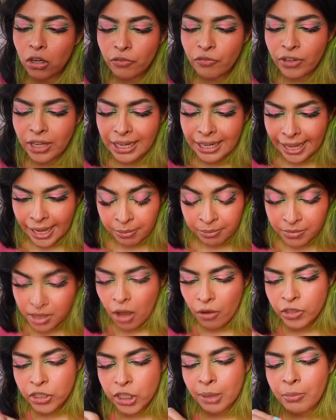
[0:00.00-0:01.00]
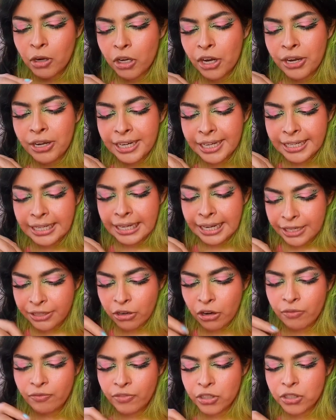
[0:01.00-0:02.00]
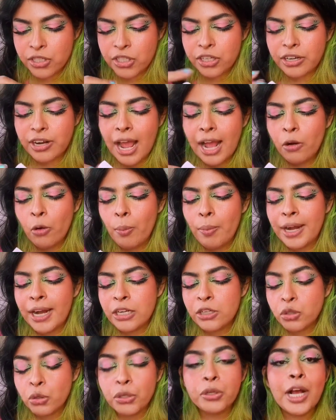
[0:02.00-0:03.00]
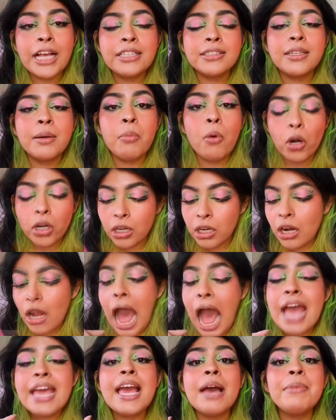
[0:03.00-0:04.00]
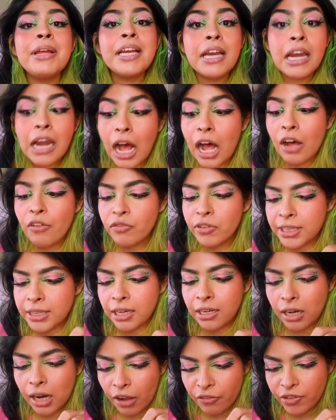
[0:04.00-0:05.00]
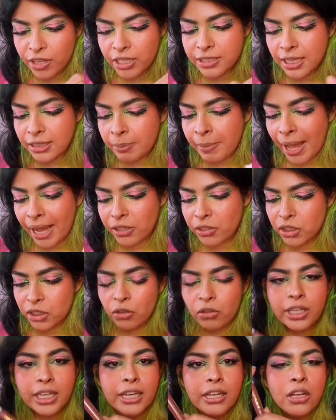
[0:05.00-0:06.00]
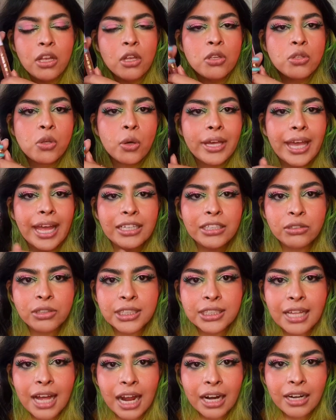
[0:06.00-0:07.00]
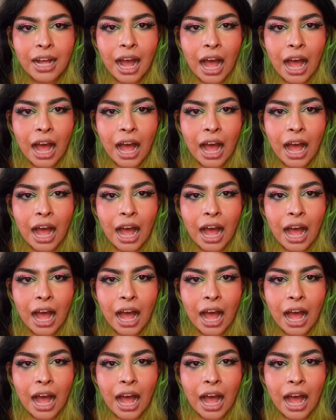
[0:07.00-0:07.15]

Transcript: of claims which I'm gonna read later on. First crack open and show you guys the bottle. I am in love with the graphics and the packaging, okay? So can you see that?